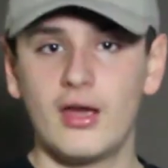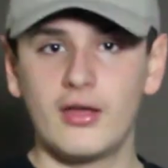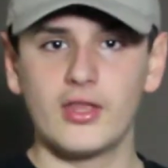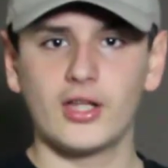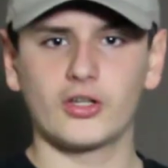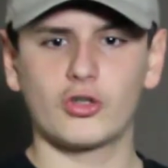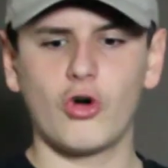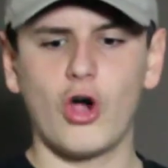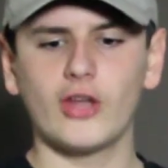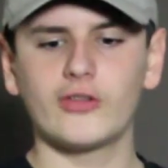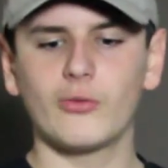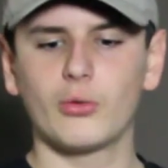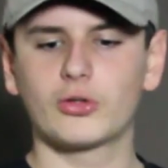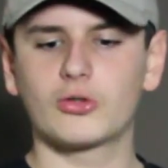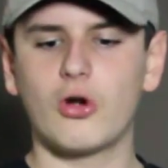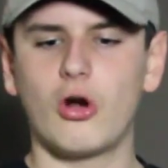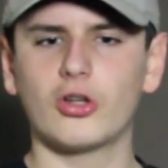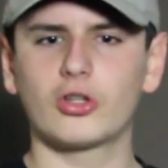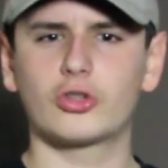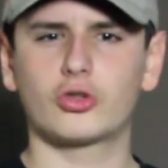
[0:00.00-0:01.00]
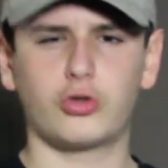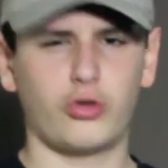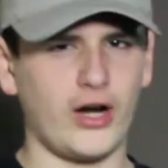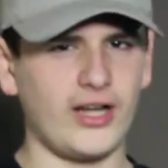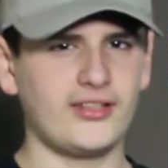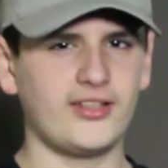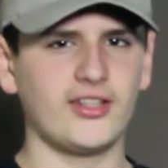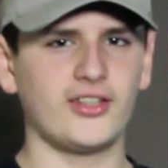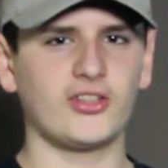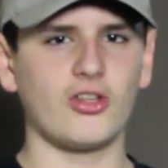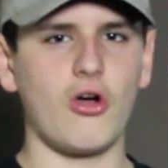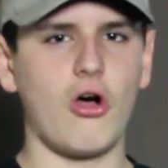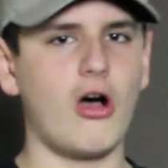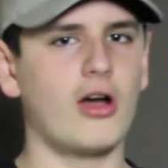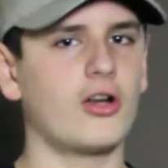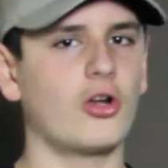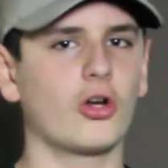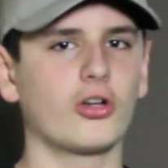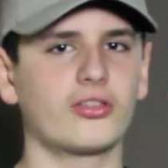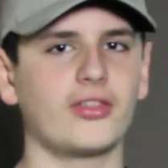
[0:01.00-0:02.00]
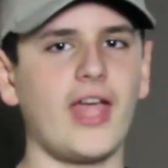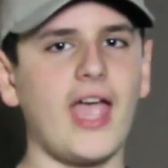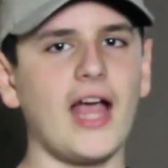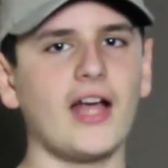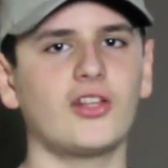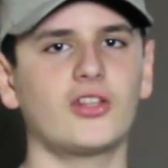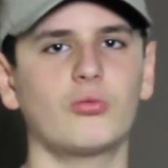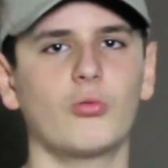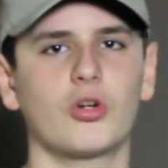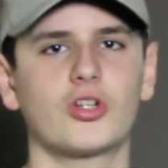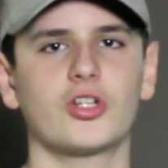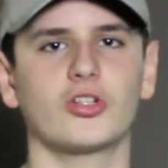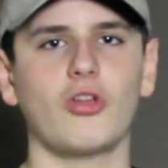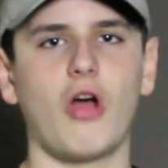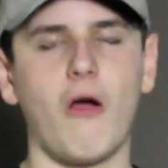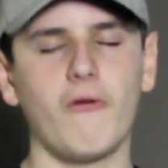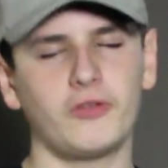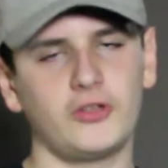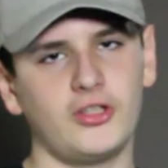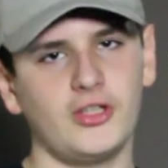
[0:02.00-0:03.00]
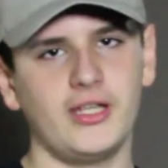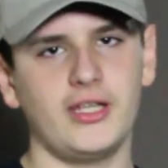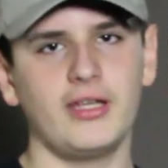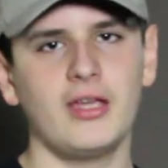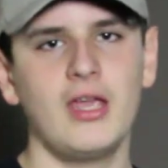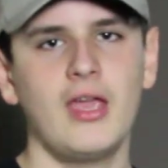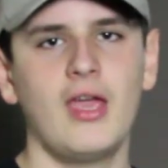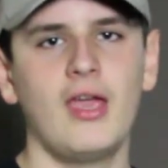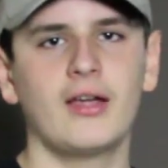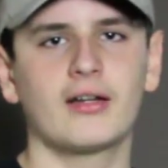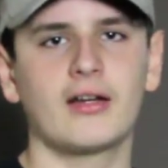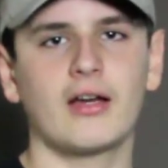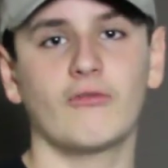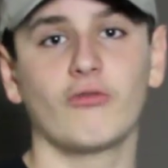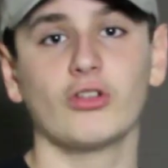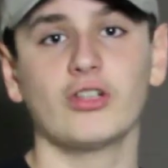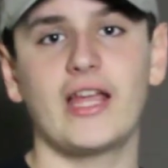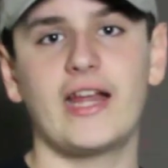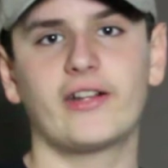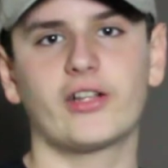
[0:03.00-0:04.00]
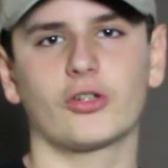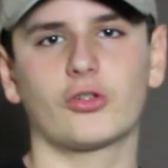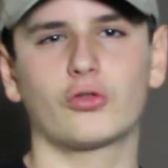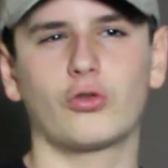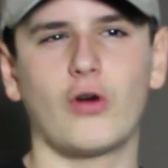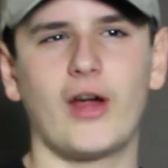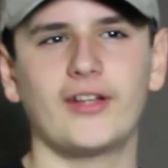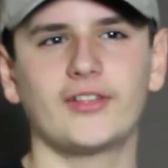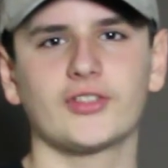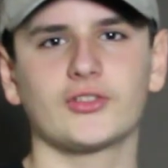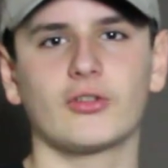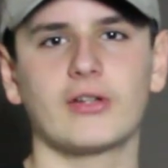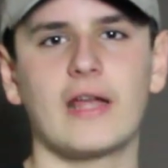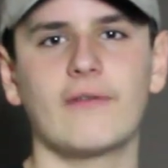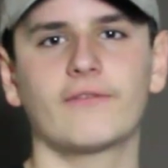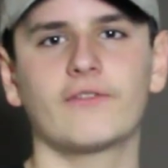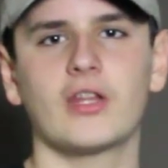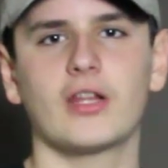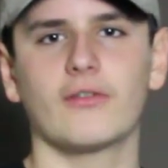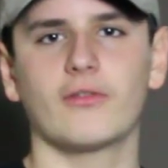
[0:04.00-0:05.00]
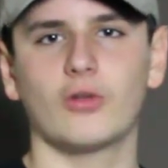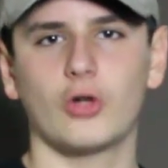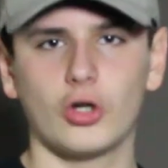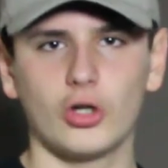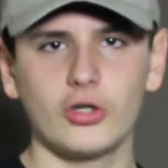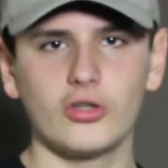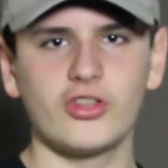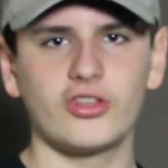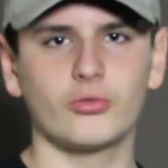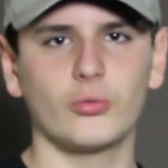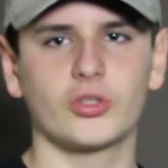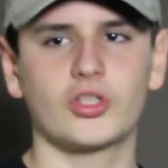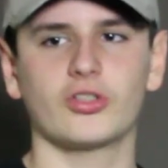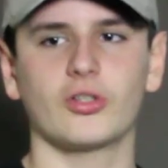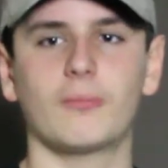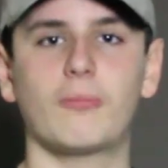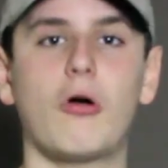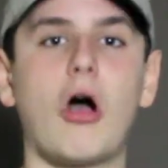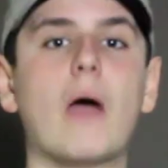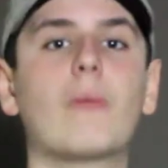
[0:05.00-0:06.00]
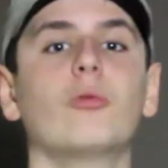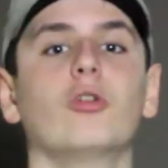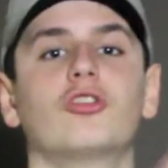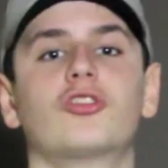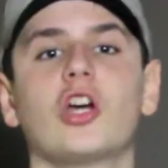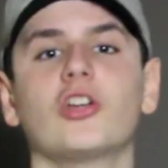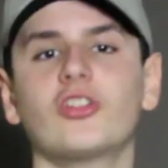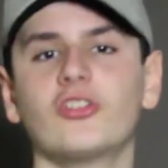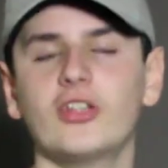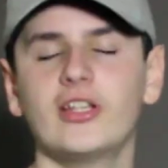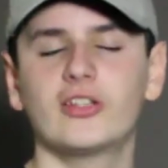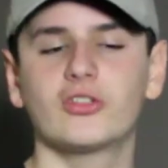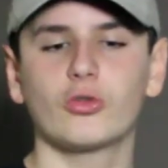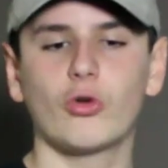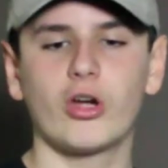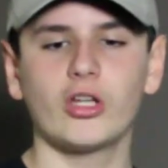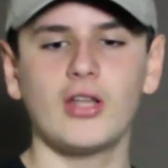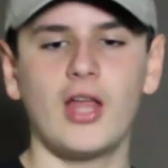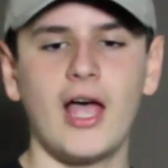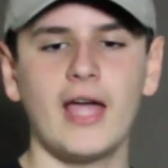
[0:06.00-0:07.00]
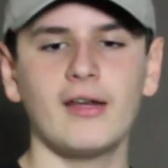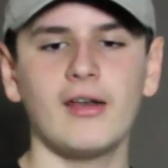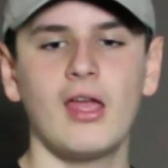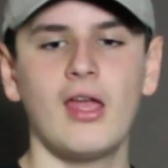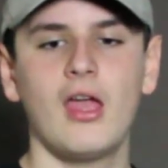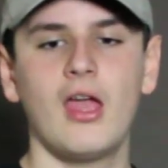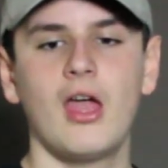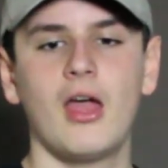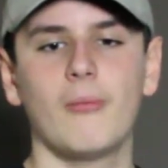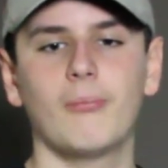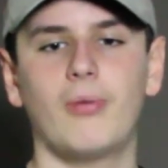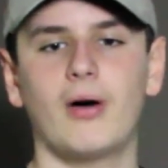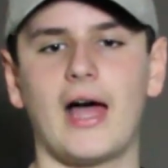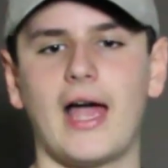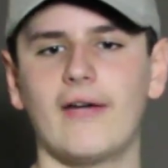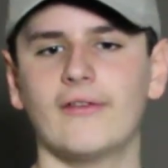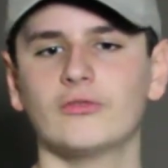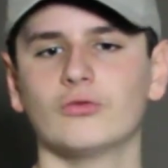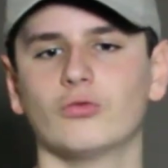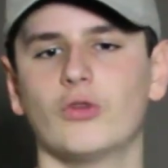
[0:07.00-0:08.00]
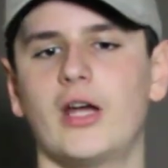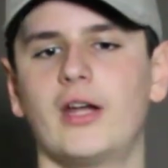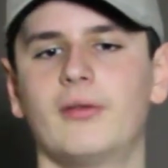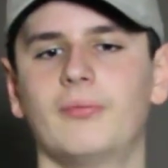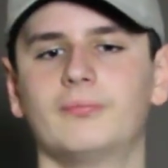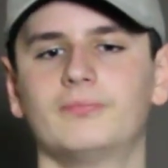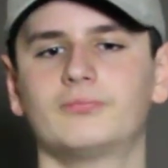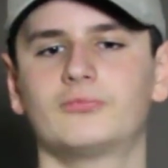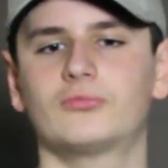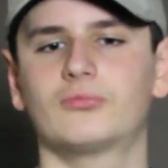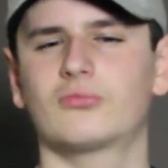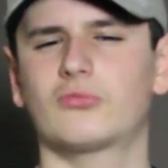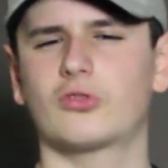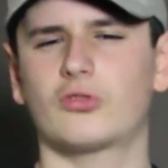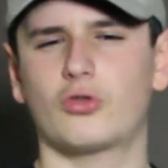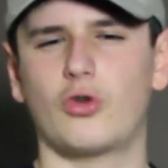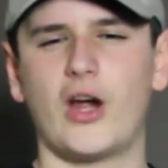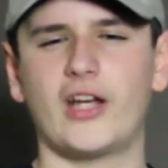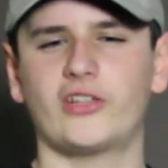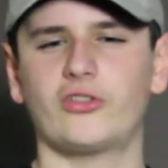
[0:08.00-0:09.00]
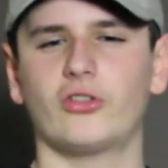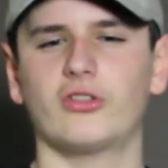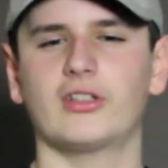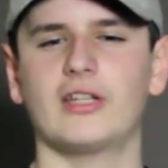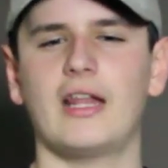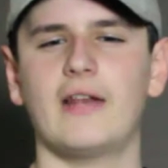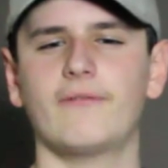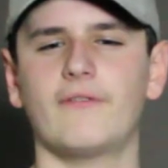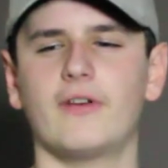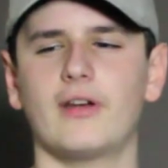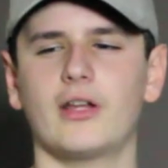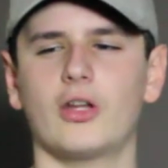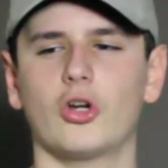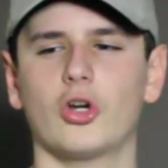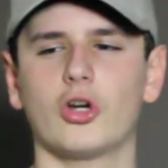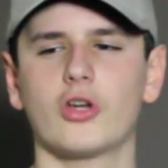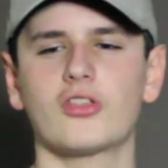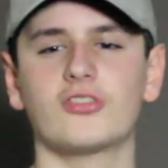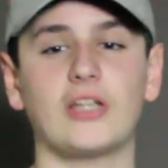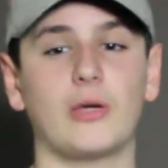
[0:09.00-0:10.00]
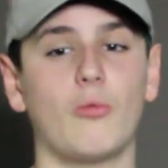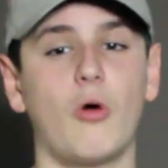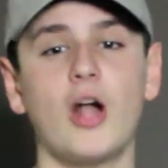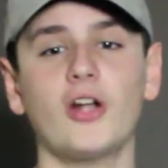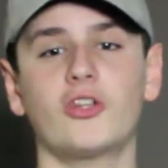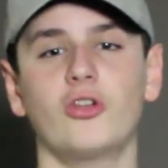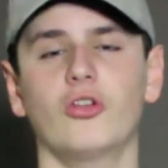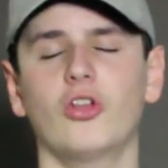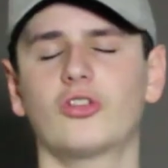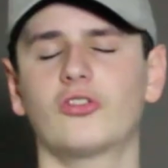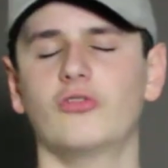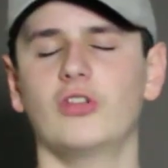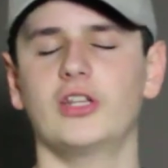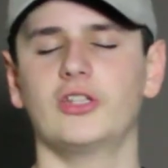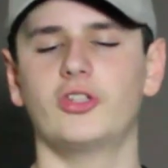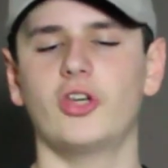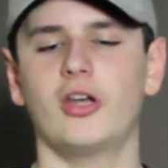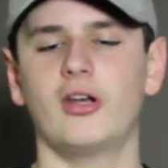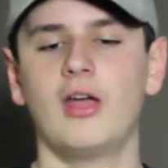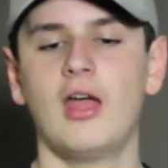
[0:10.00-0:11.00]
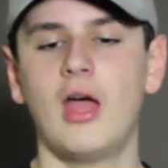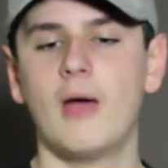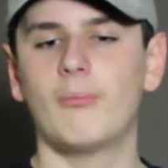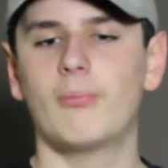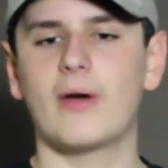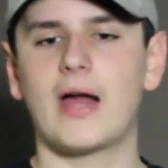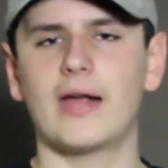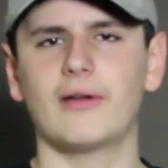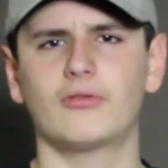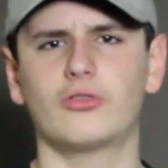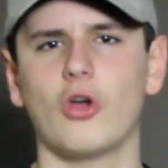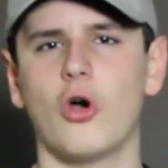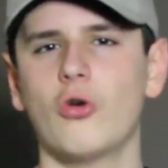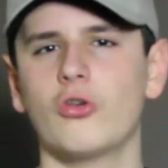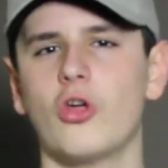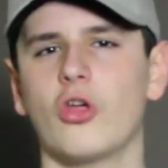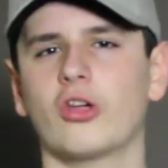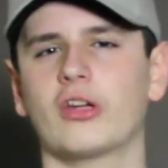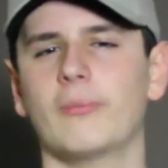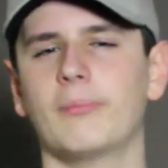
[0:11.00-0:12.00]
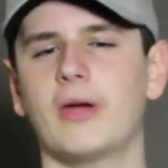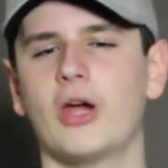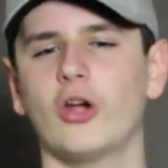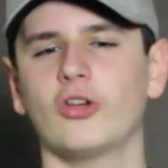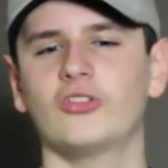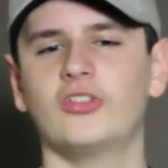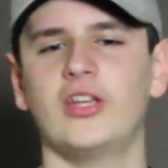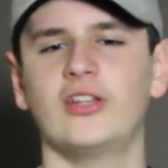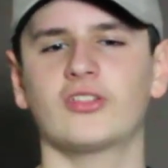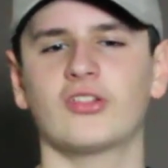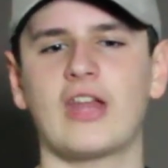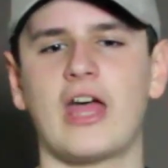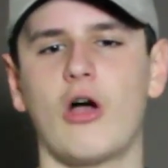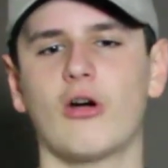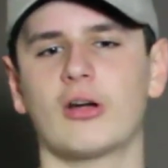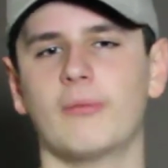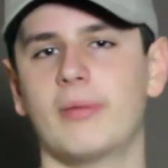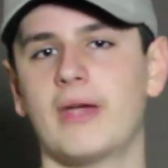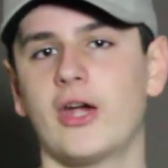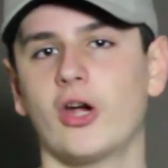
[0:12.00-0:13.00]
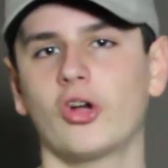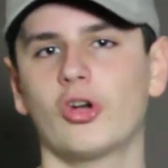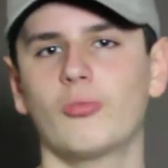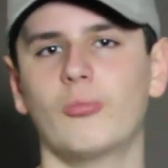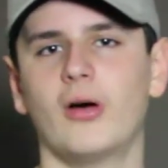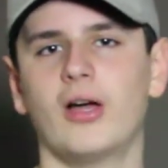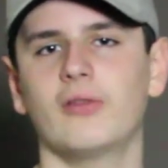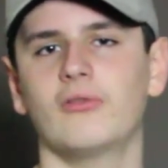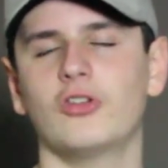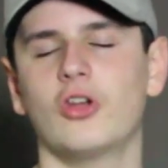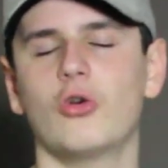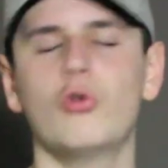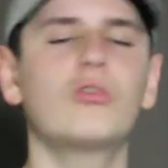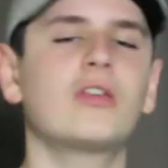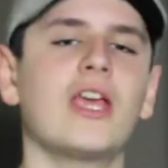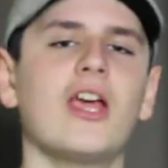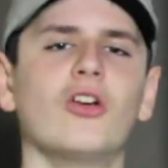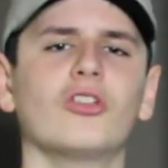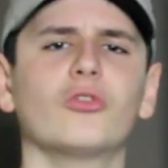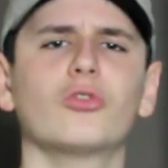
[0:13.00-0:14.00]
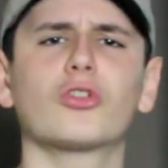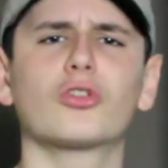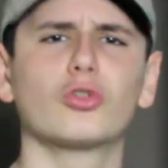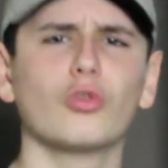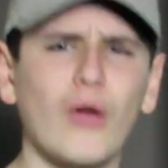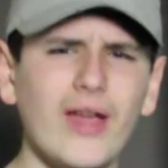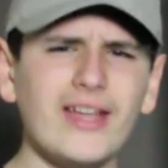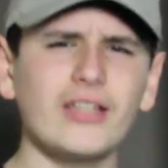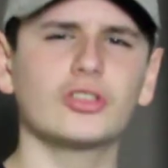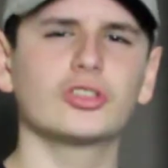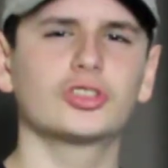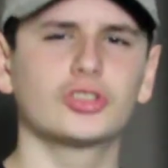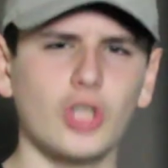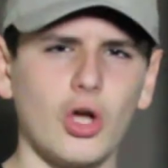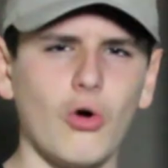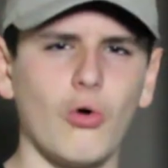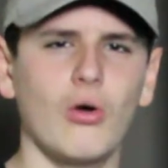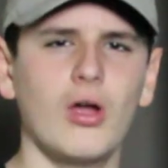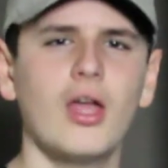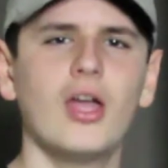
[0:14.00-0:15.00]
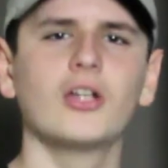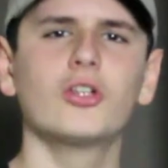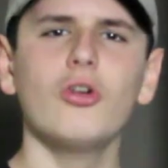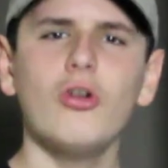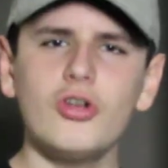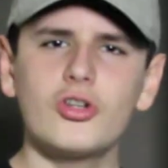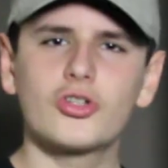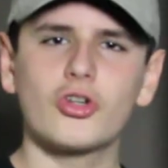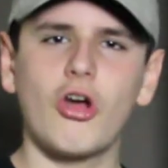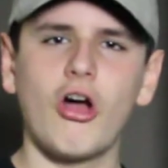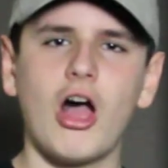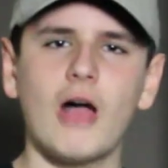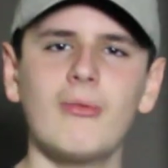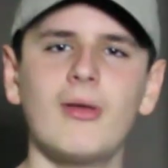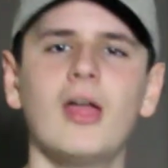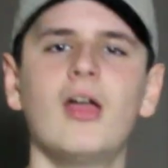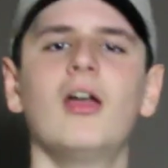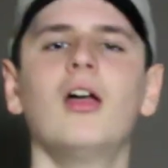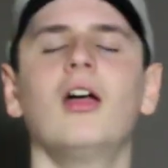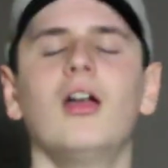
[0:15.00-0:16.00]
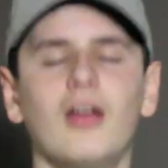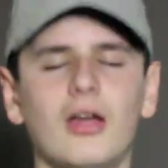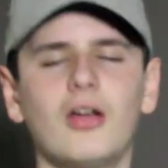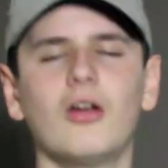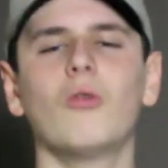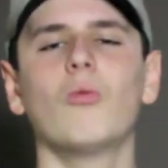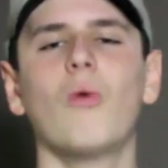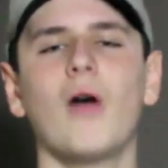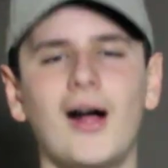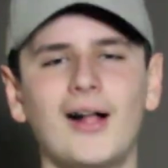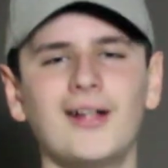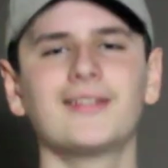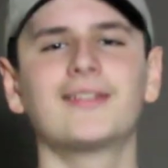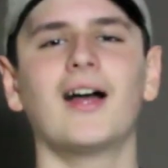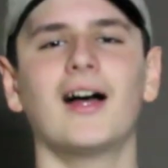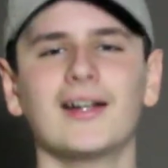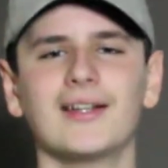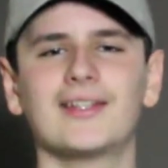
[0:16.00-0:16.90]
The crossover was called Crisis on Earth X, which is obviously related to Crisis on Infinite Earths, which is a popular Justice League storyline, but I haven't read Crisis on Infinite Earths. I want to, it looks really good, but I don't know comparisons and how compared, but you know, who cares? It was a great show. Good job. Well done,